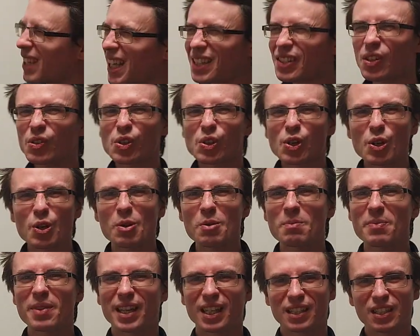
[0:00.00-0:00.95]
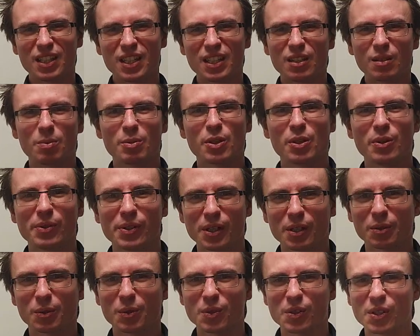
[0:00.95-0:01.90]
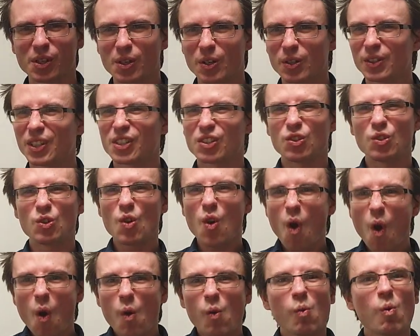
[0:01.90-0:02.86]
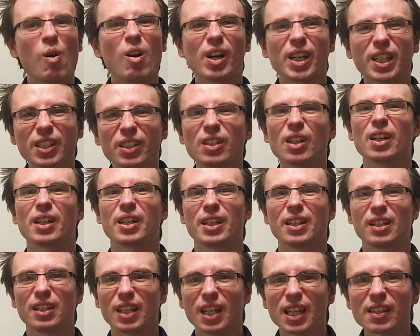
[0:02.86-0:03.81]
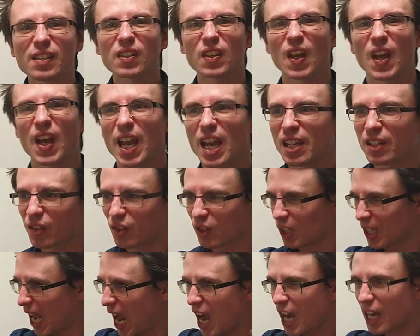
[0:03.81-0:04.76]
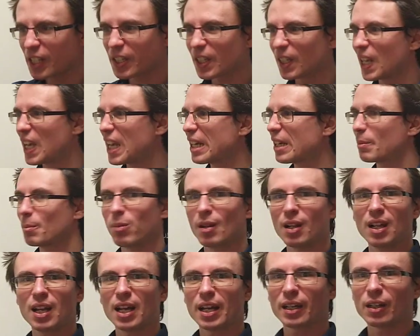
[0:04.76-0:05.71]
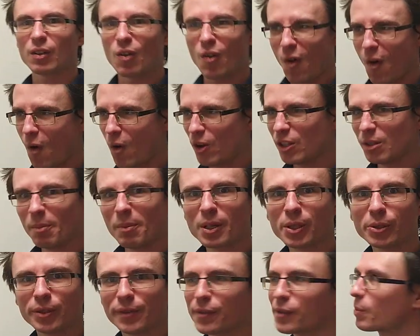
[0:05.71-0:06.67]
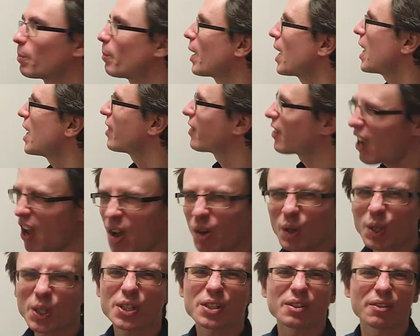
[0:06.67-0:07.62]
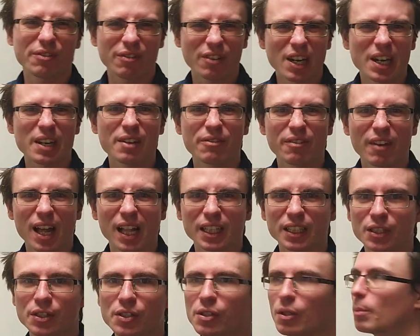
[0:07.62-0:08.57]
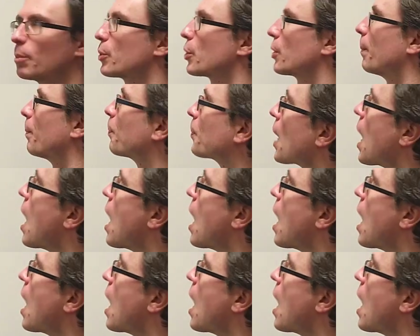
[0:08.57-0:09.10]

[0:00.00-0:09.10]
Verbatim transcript: let's assume that dW is equal to zero. There's no work done in this case, an isolated black hole in the middle of space, which is a very valid assumption.